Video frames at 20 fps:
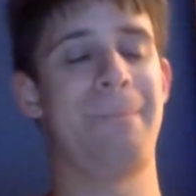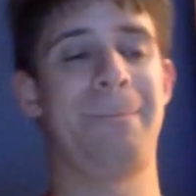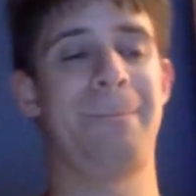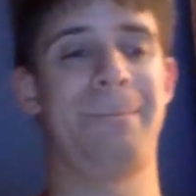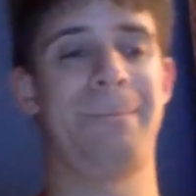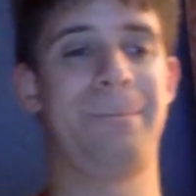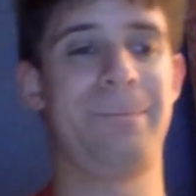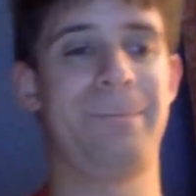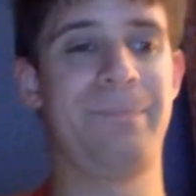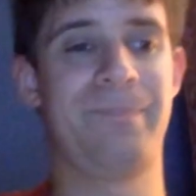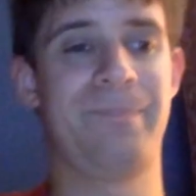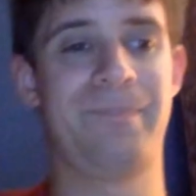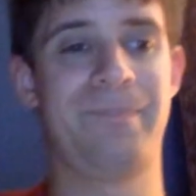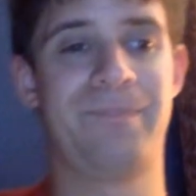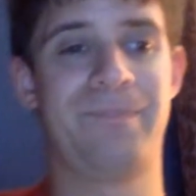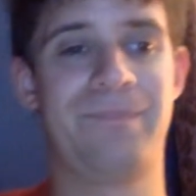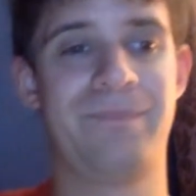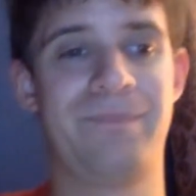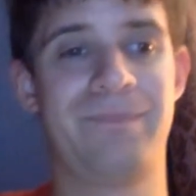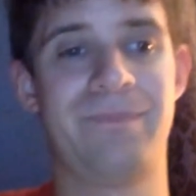
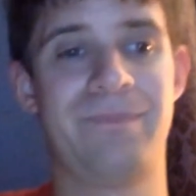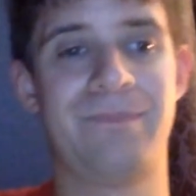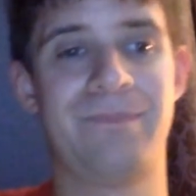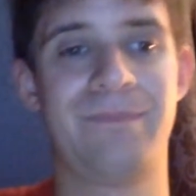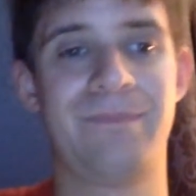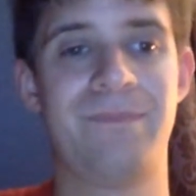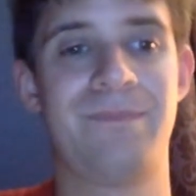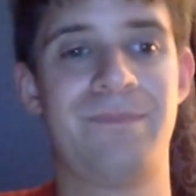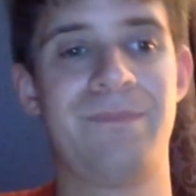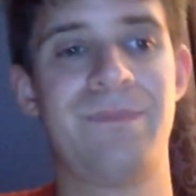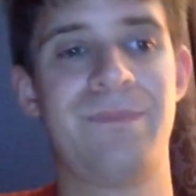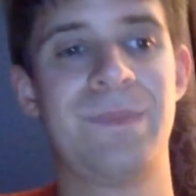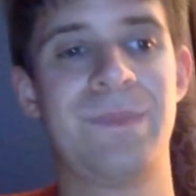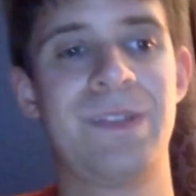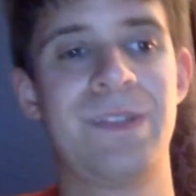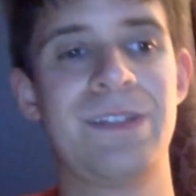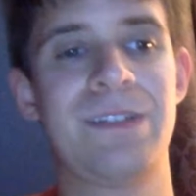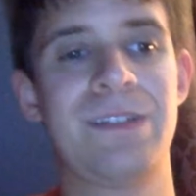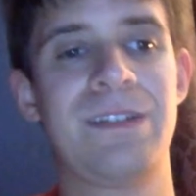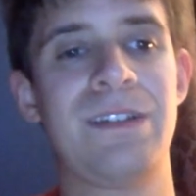
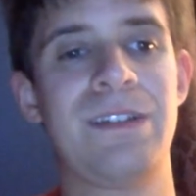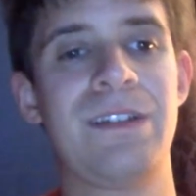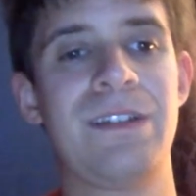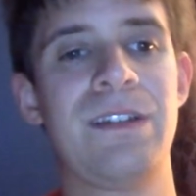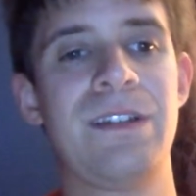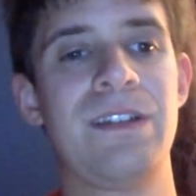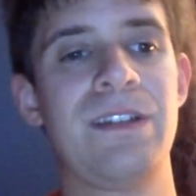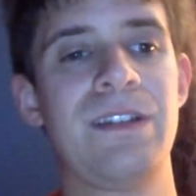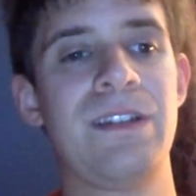(silence)